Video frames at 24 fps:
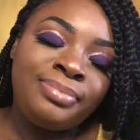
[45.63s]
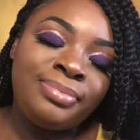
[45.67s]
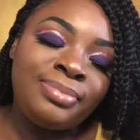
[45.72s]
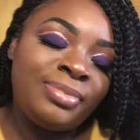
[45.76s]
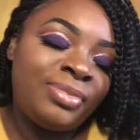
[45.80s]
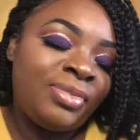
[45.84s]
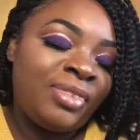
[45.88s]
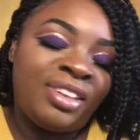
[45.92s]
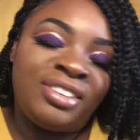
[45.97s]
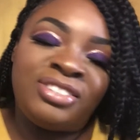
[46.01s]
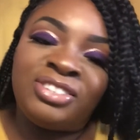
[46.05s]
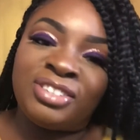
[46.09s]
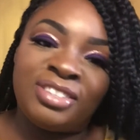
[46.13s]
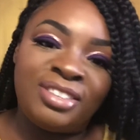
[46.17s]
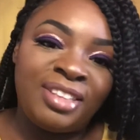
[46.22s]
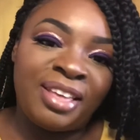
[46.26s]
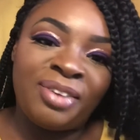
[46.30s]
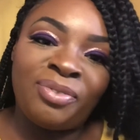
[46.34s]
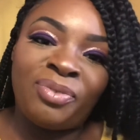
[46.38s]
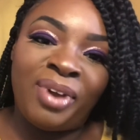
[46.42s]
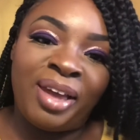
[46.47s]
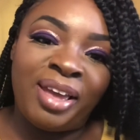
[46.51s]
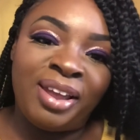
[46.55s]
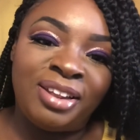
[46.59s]
Let's just get
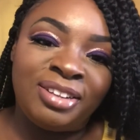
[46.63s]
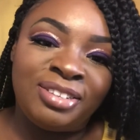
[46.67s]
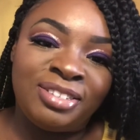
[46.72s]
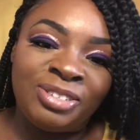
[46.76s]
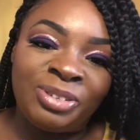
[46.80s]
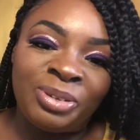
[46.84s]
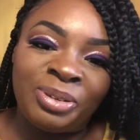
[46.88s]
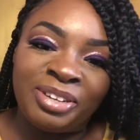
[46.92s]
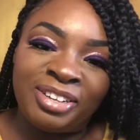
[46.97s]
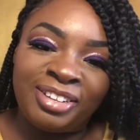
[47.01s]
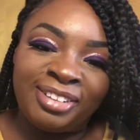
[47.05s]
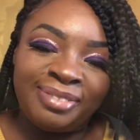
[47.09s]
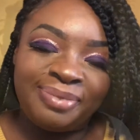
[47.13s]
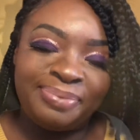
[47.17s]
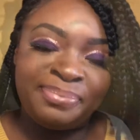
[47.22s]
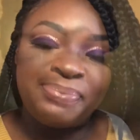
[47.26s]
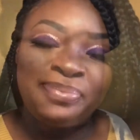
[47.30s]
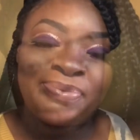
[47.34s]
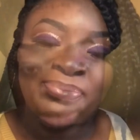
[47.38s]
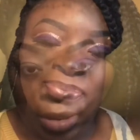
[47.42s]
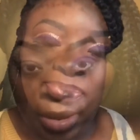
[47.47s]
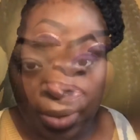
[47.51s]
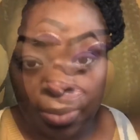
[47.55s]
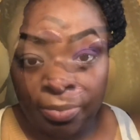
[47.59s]
right into it.
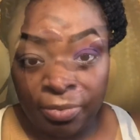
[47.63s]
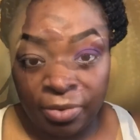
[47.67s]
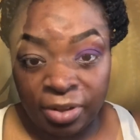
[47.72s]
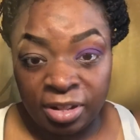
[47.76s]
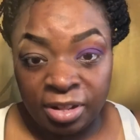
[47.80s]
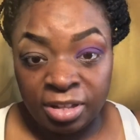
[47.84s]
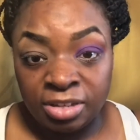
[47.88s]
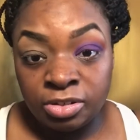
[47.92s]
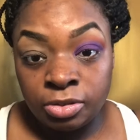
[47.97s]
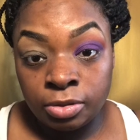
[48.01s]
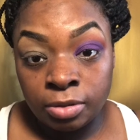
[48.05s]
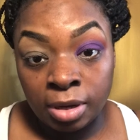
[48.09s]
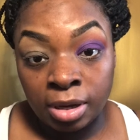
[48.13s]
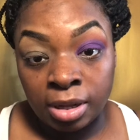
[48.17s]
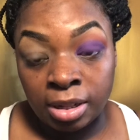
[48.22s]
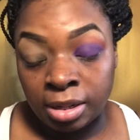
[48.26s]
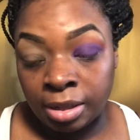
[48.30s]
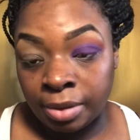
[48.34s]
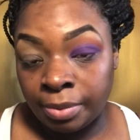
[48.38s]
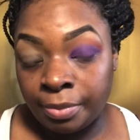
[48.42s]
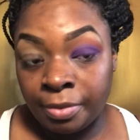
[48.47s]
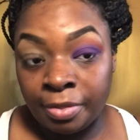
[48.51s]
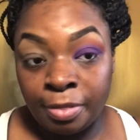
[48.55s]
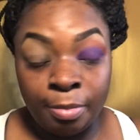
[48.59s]
So I'm really
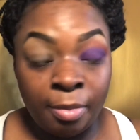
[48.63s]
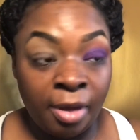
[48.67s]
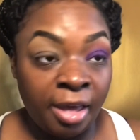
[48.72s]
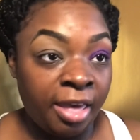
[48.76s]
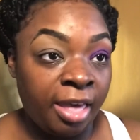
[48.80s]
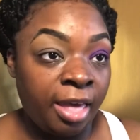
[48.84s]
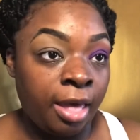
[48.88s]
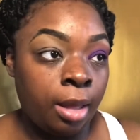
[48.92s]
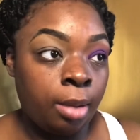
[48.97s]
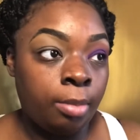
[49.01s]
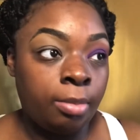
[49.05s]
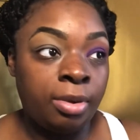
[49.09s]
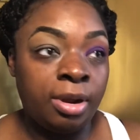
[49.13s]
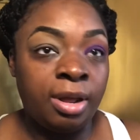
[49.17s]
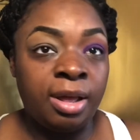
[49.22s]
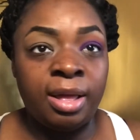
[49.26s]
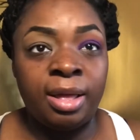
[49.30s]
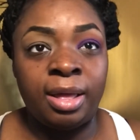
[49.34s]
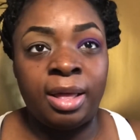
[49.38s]
struggling with my camera.